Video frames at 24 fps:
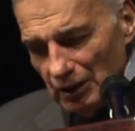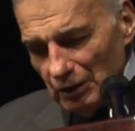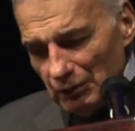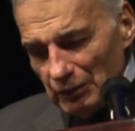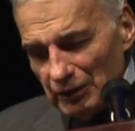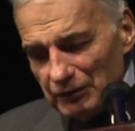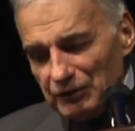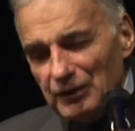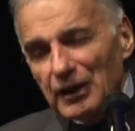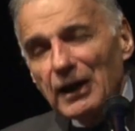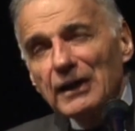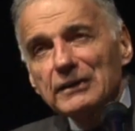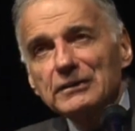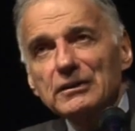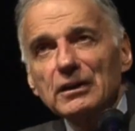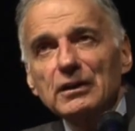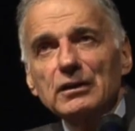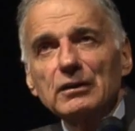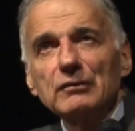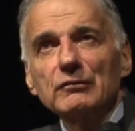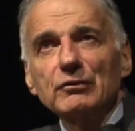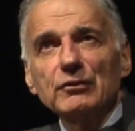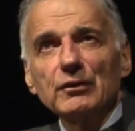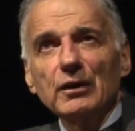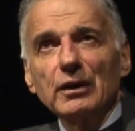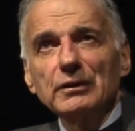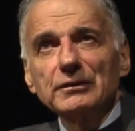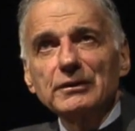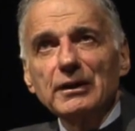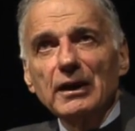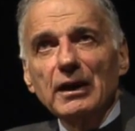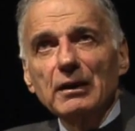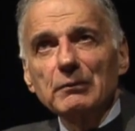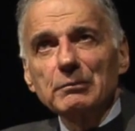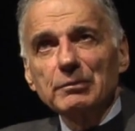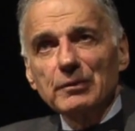We've got to confront
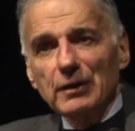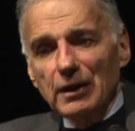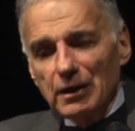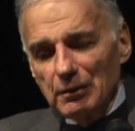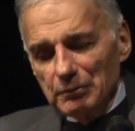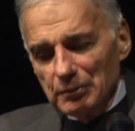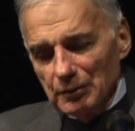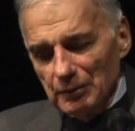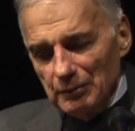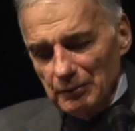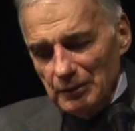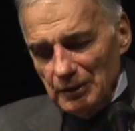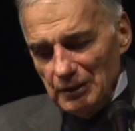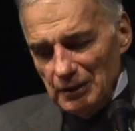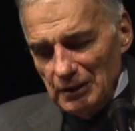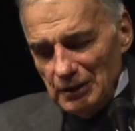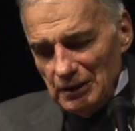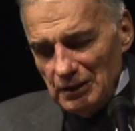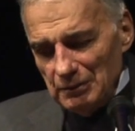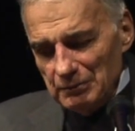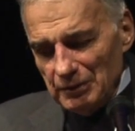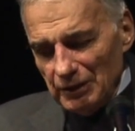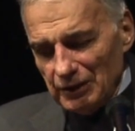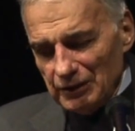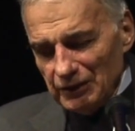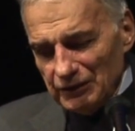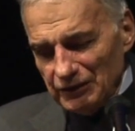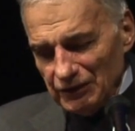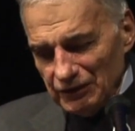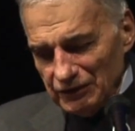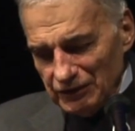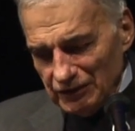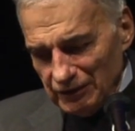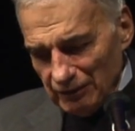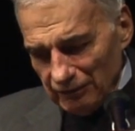that problem because it's